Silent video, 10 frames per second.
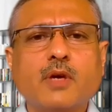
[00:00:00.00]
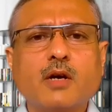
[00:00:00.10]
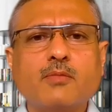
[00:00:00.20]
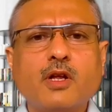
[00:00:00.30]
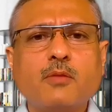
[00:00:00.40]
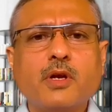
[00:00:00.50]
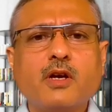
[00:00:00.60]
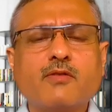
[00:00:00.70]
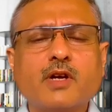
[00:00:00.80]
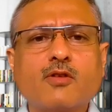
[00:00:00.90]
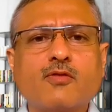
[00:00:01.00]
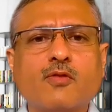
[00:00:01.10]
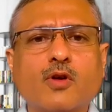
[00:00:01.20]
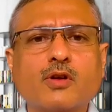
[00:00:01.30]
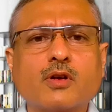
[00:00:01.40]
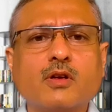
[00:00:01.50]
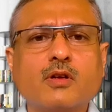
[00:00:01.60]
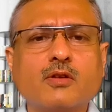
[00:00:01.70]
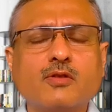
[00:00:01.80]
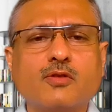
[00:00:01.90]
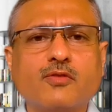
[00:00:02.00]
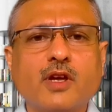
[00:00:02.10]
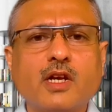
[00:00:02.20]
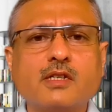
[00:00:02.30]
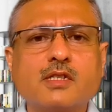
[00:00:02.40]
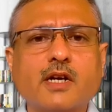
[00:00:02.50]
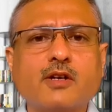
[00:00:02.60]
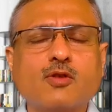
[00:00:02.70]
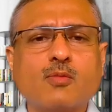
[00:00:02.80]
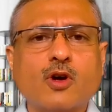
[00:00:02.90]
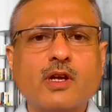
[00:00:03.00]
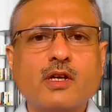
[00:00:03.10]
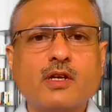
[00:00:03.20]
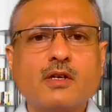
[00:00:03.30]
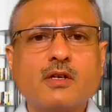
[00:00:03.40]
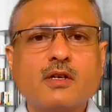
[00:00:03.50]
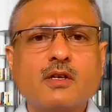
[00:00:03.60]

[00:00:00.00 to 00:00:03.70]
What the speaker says: Become deeply aware of what you feel inside your body.